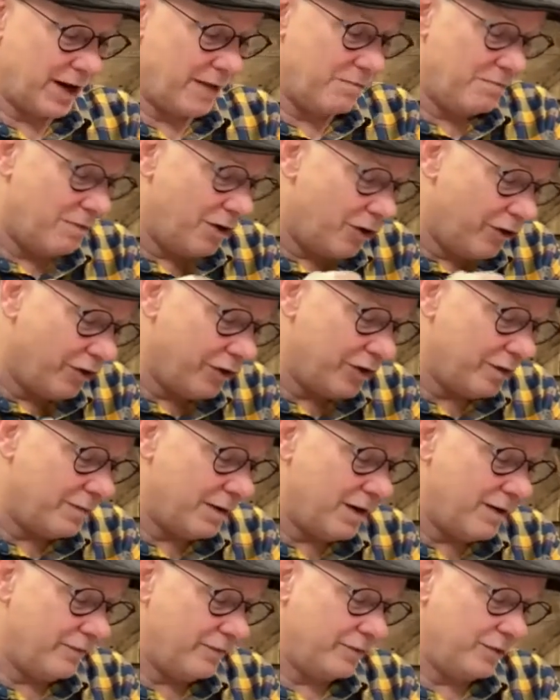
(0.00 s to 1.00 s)
I'll mold
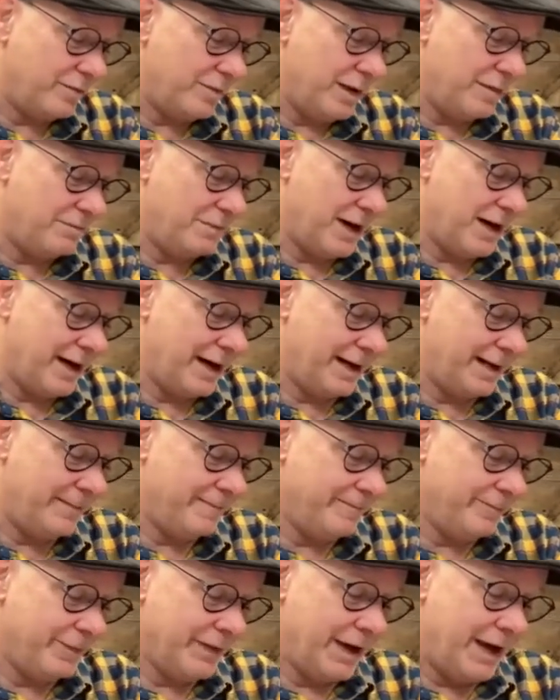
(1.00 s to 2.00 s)
them over in my
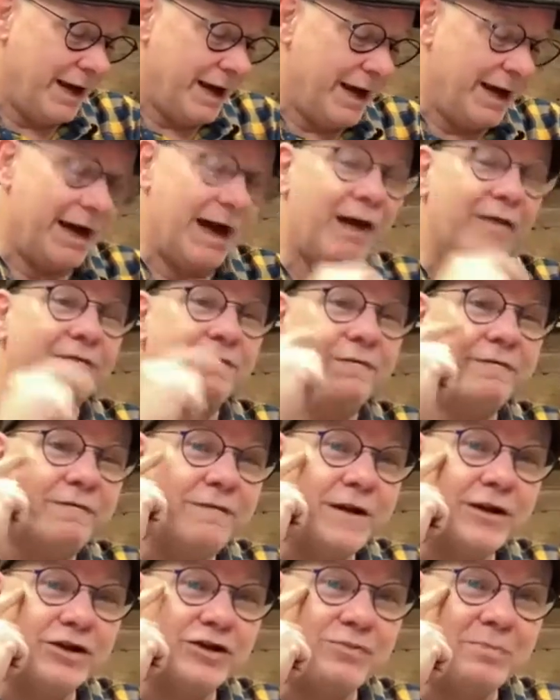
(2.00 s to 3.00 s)
mind, and I'll
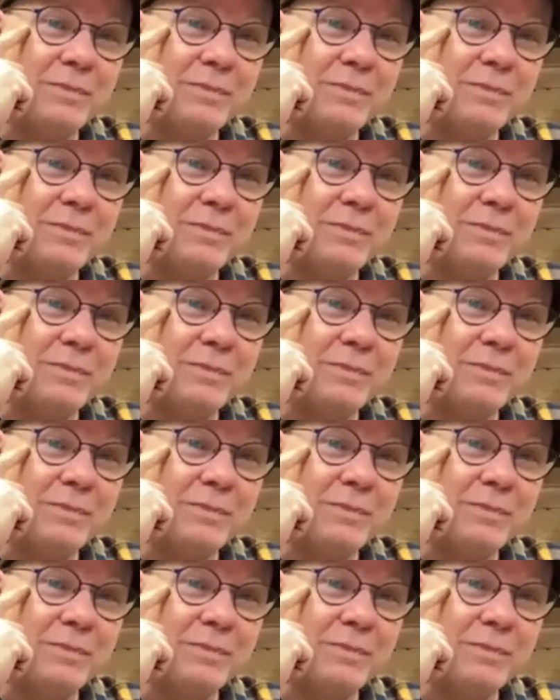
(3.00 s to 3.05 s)
fix